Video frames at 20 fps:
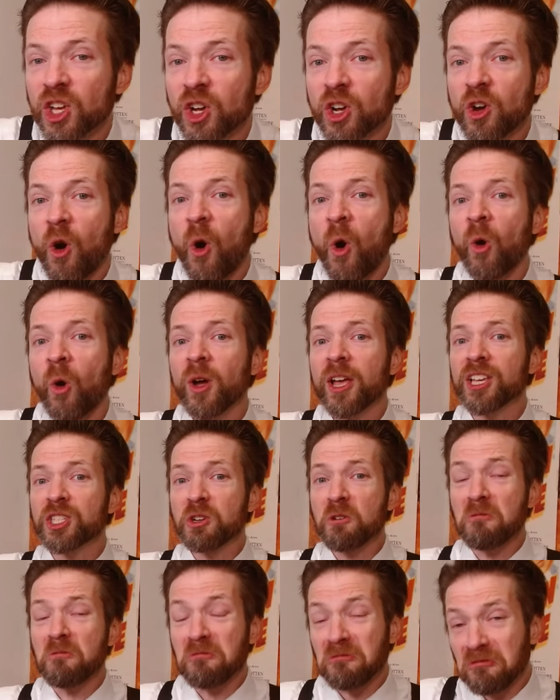the goal is
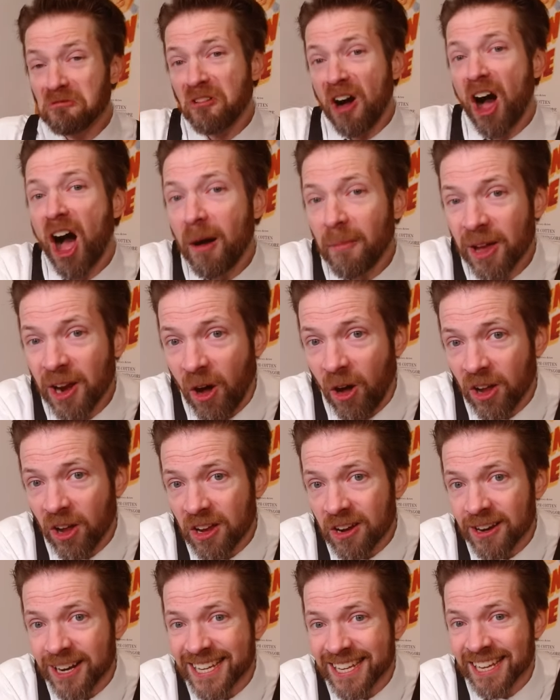to vomit all
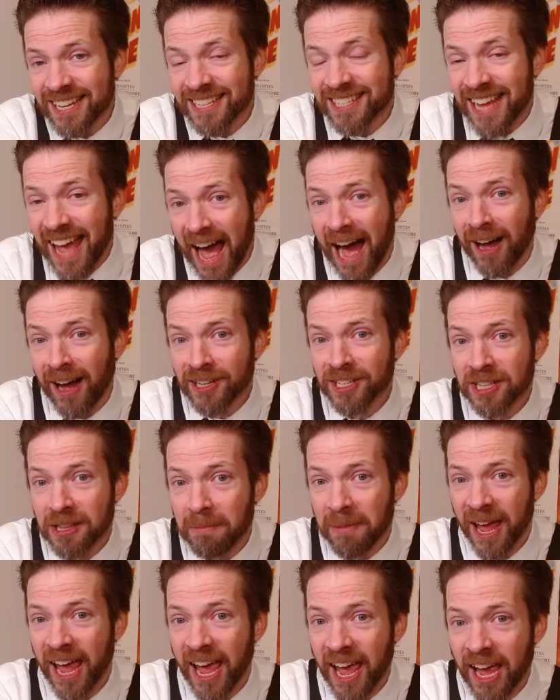your ideas onto the
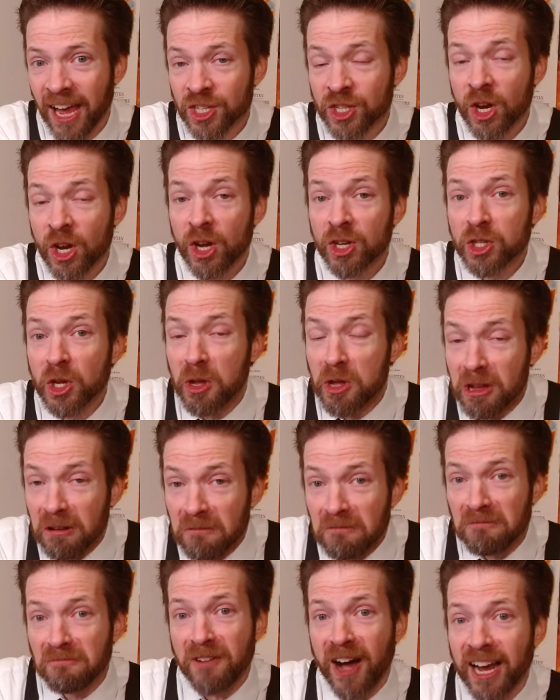page so you
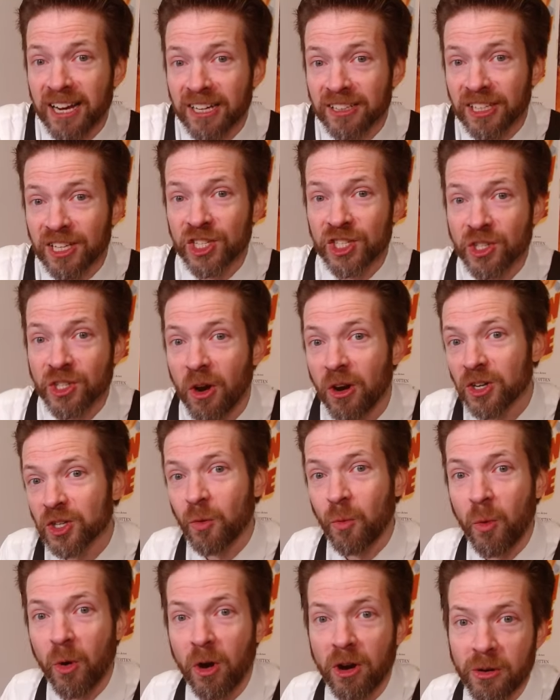can finally start
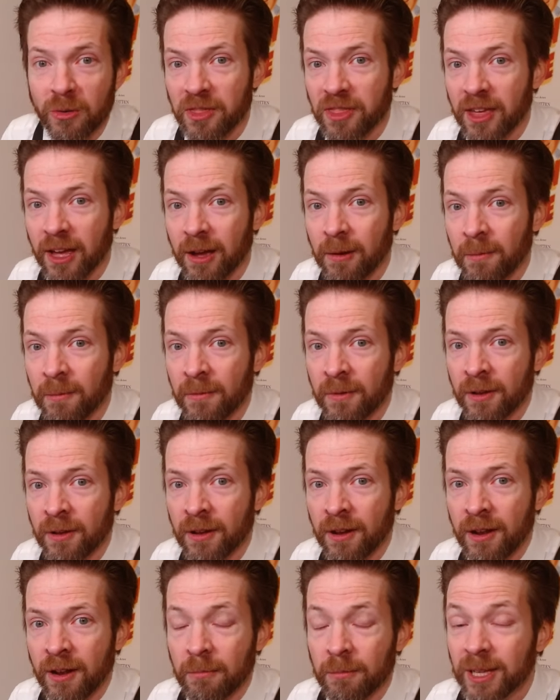to work with them.
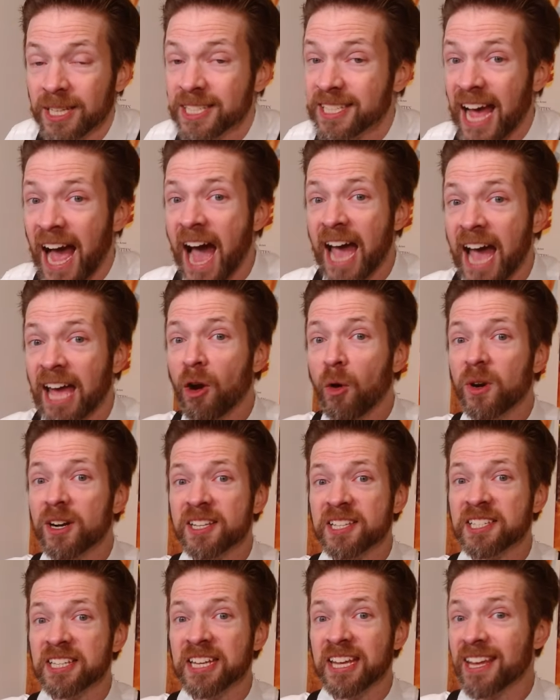Please, I don't
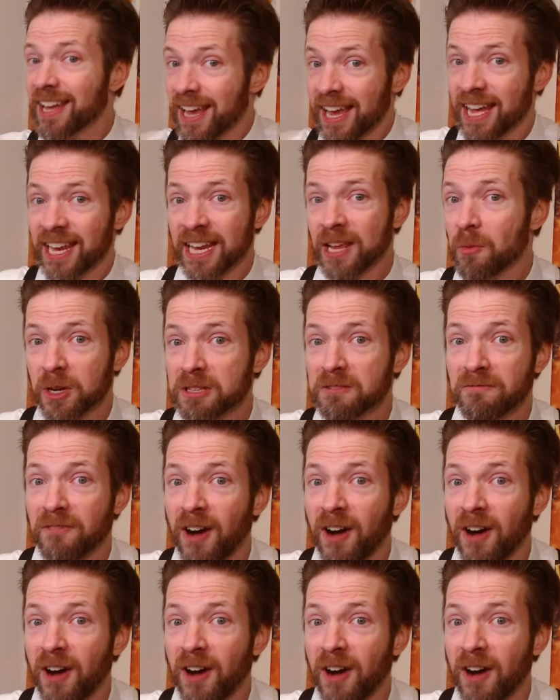wanna see anyone's